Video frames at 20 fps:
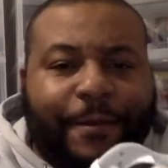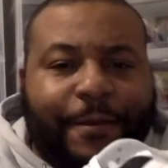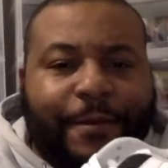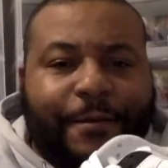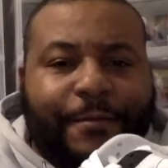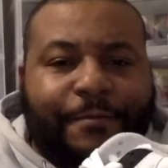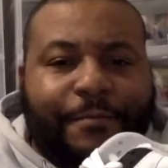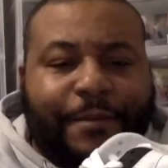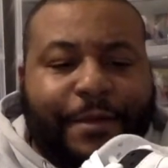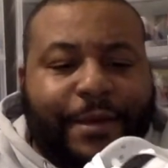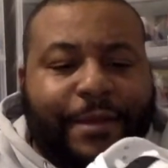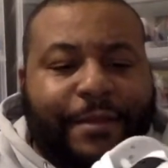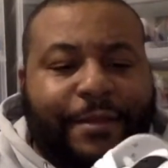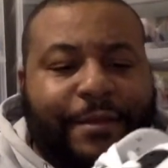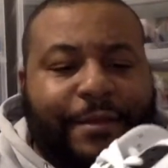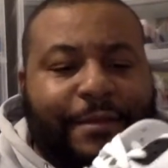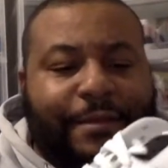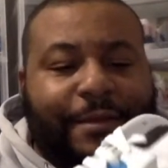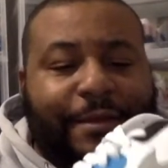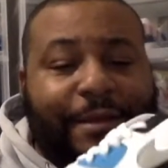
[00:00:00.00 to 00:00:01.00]
But
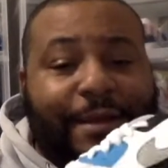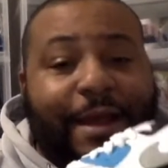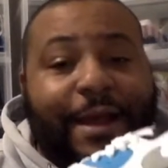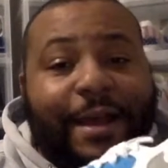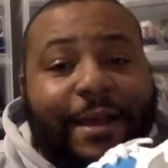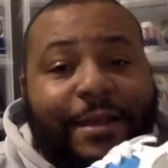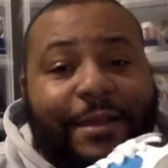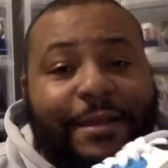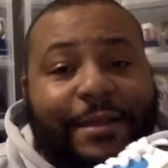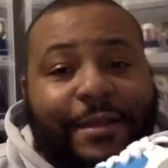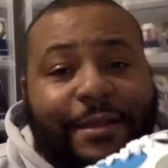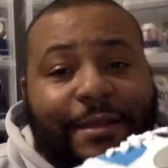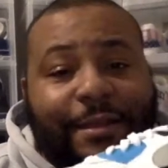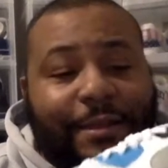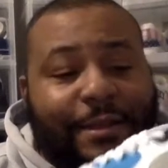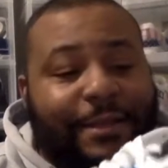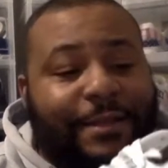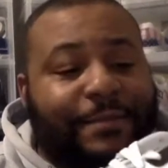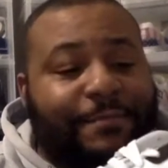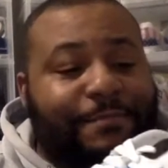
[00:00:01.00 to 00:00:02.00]
the 90
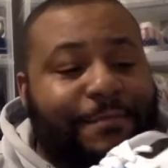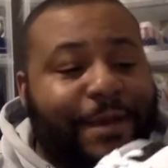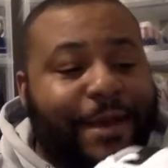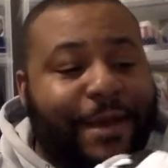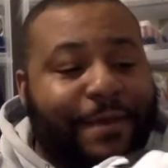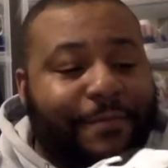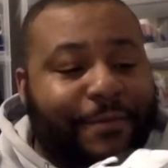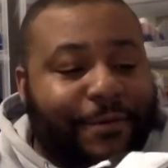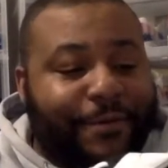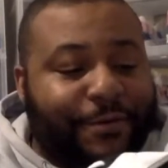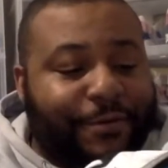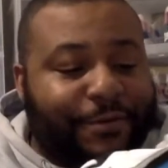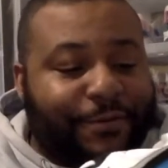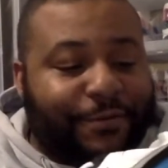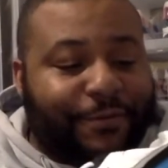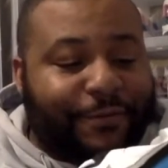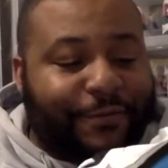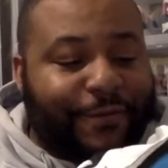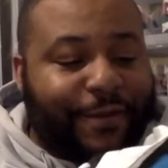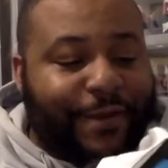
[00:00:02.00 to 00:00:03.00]
is my
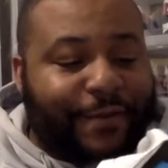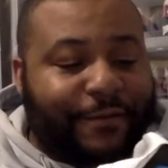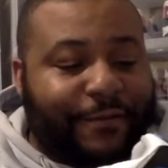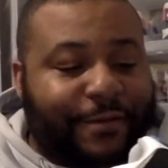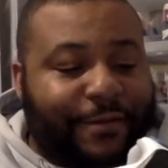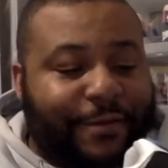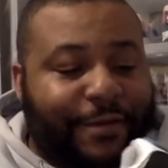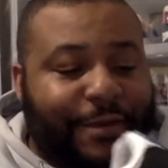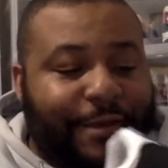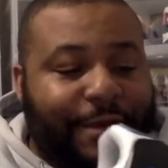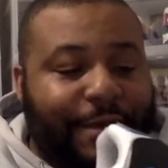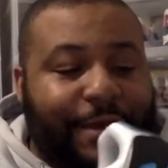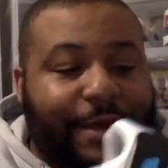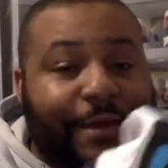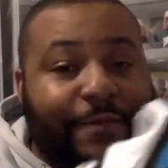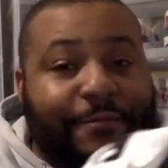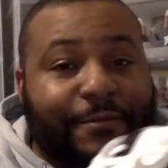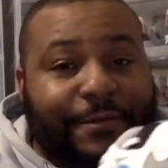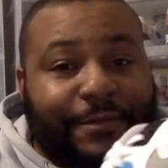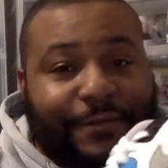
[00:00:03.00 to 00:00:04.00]
personal favorite.
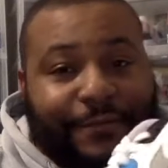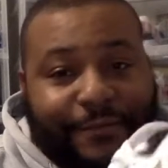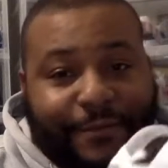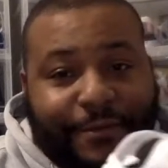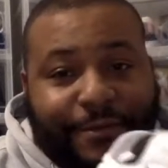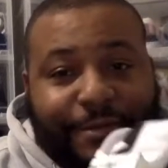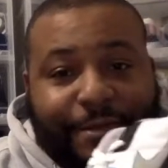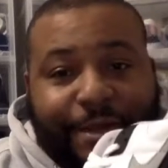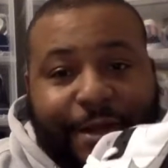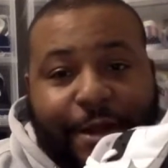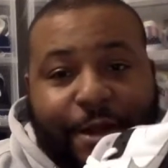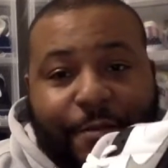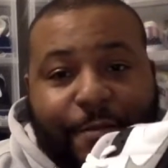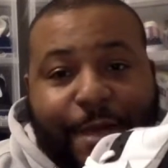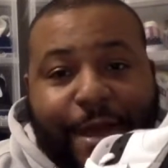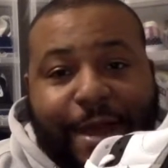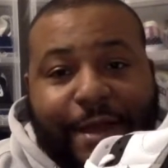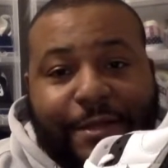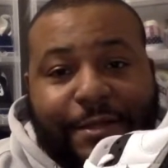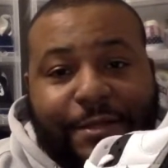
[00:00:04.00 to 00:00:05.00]
It was the first Air
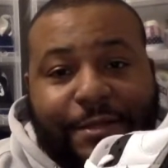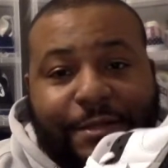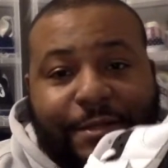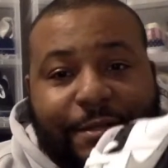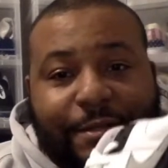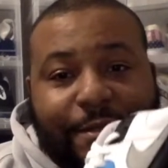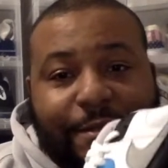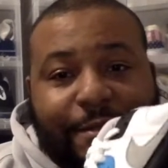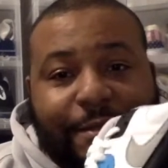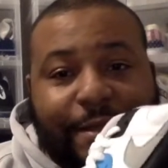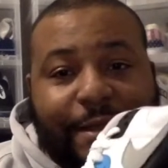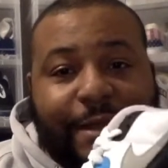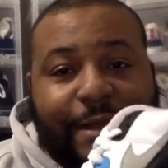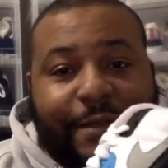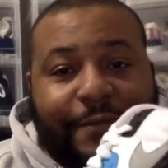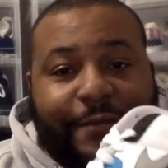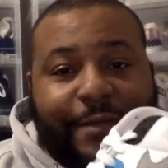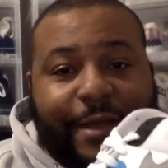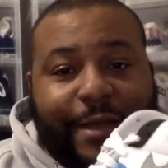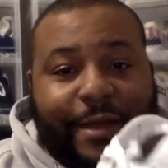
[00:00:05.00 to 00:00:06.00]
Max that I
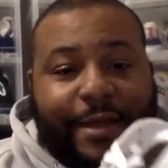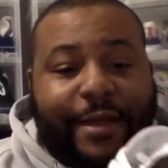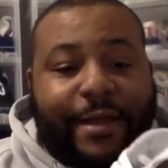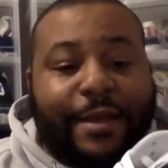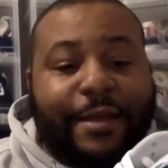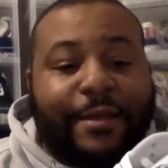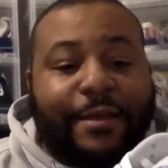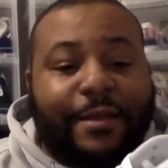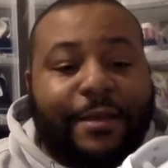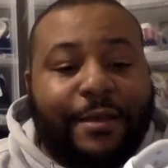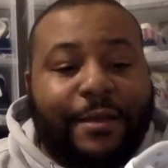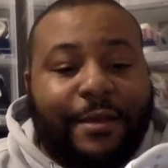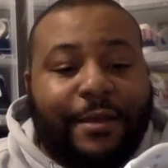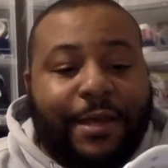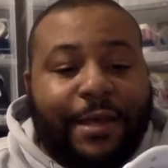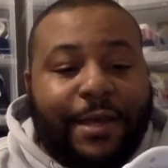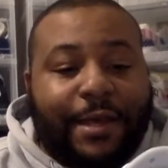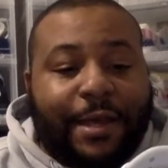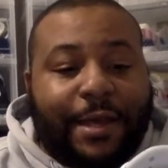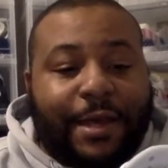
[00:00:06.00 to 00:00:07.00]
ever had,
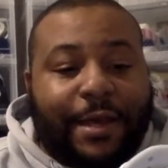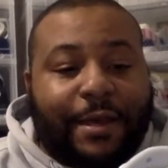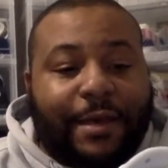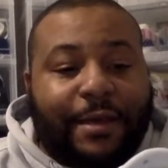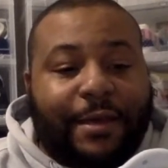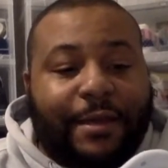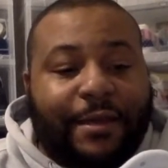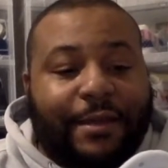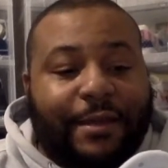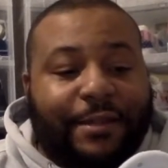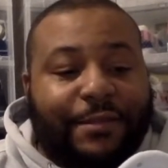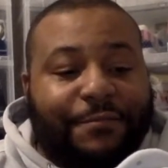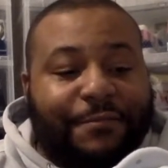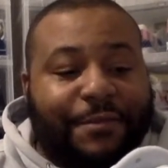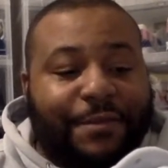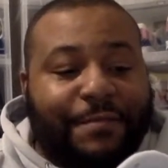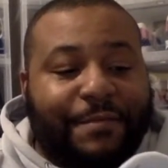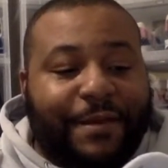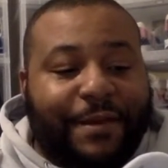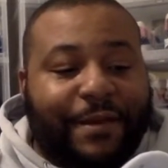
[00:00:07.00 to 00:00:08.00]
and it's one
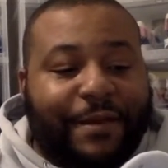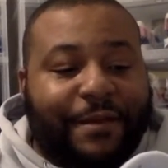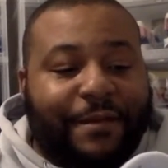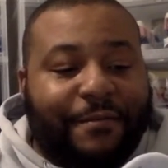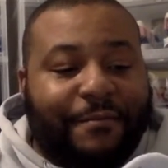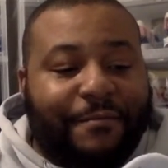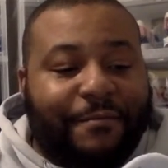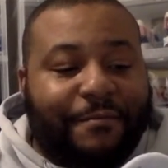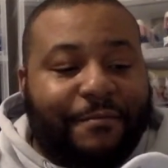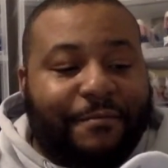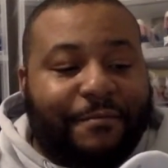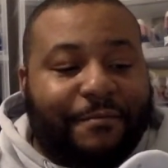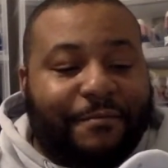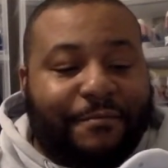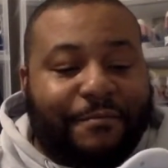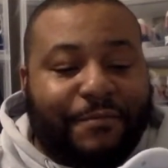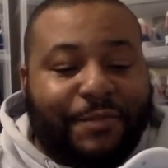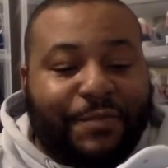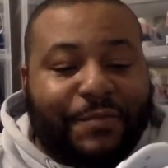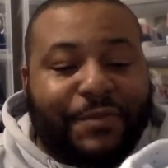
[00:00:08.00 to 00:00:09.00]
of
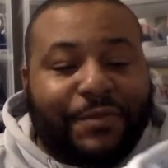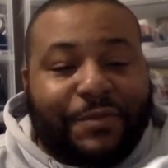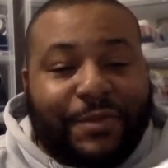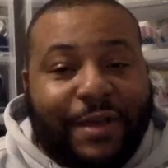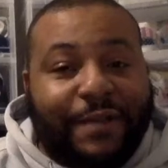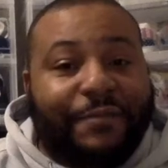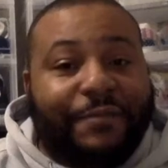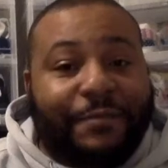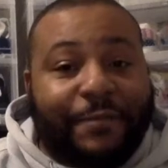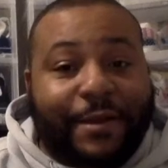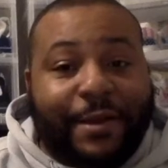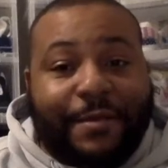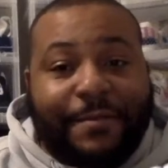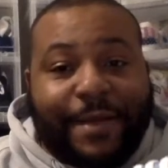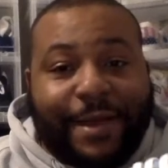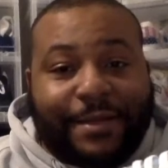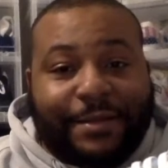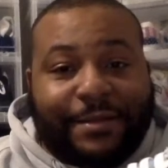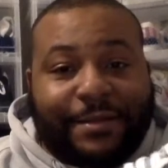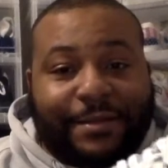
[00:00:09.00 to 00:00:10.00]
the most comfortable Air
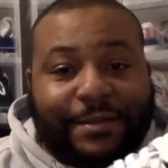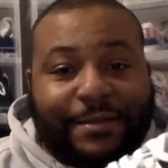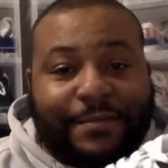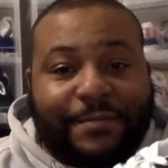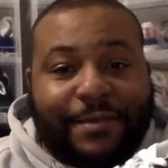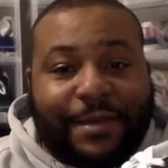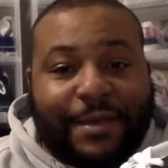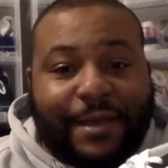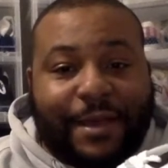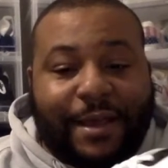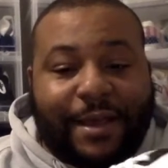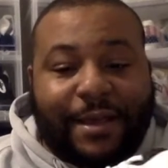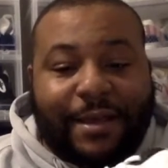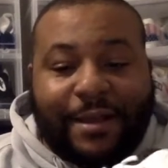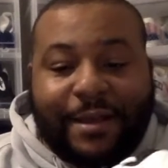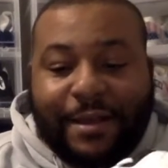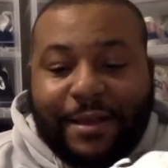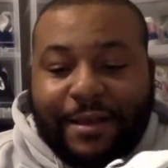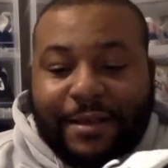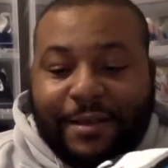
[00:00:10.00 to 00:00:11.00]
Maxes to me. And
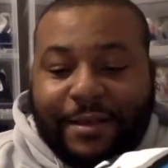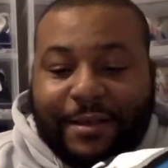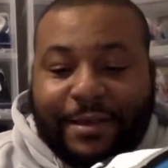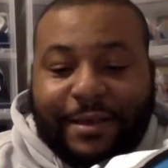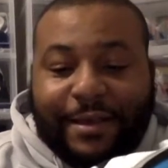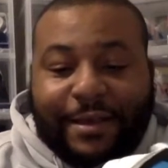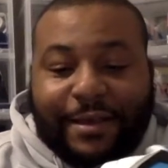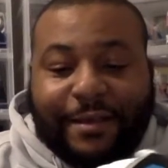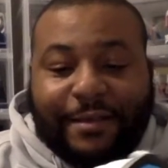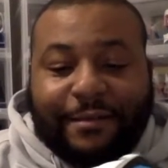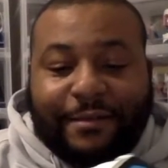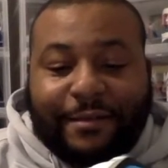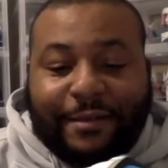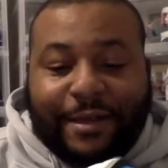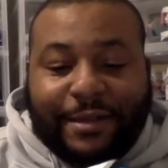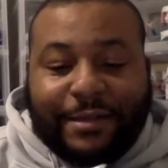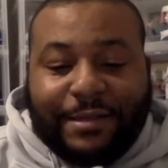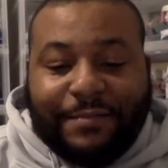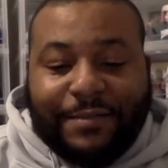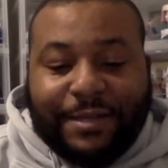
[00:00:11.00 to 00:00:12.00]
again,
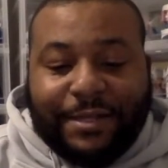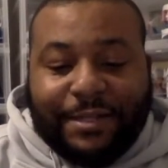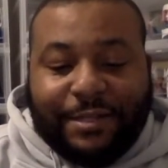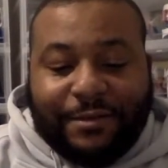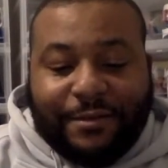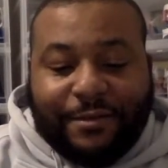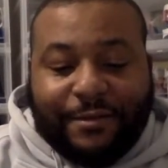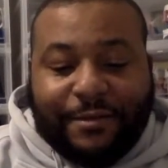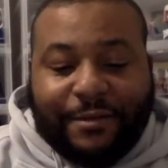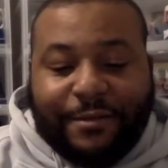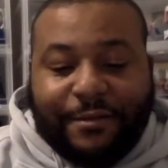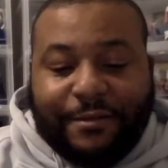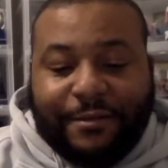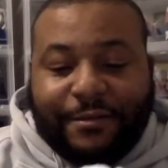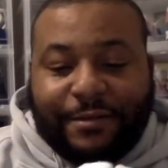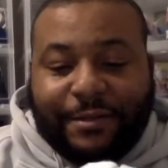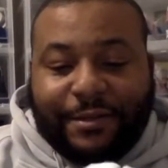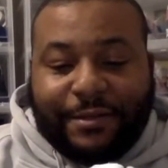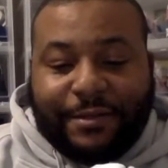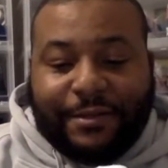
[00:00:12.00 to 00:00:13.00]
as I mentioned earlier,
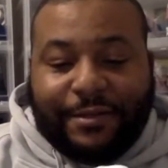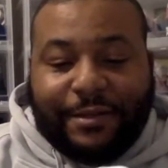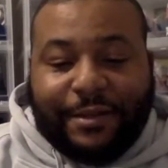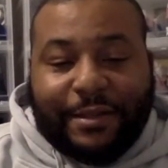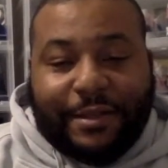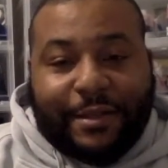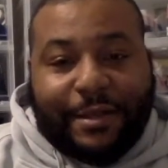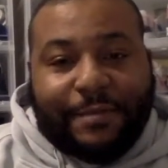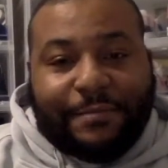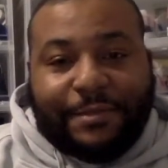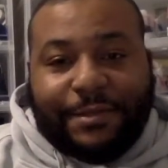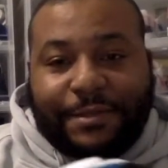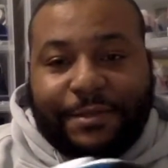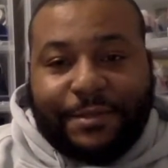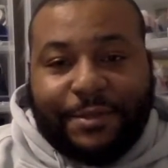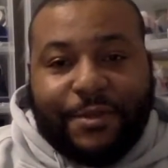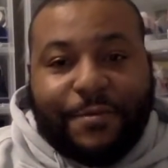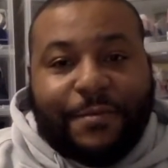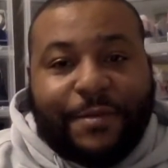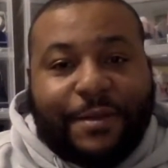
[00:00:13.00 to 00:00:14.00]
just it comes in
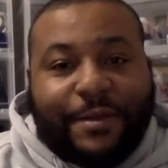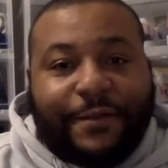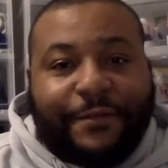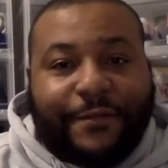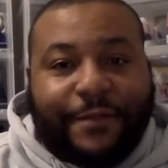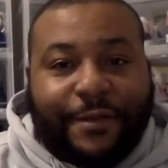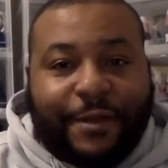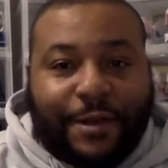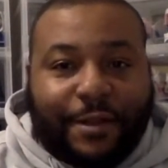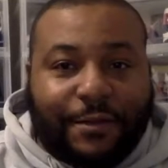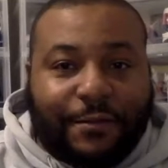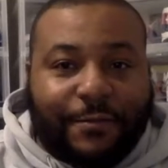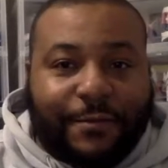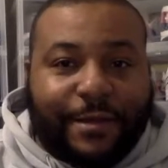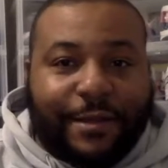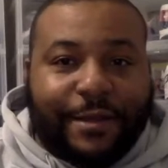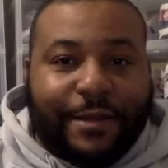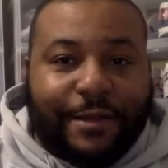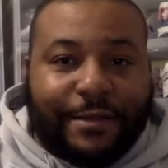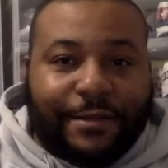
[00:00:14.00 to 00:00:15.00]
so many different
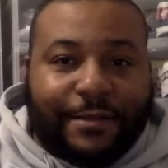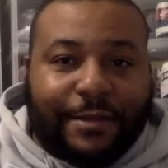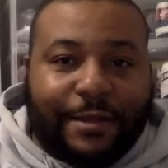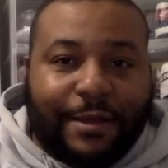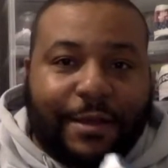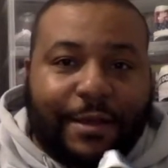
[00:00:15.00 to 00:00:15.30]
colorways.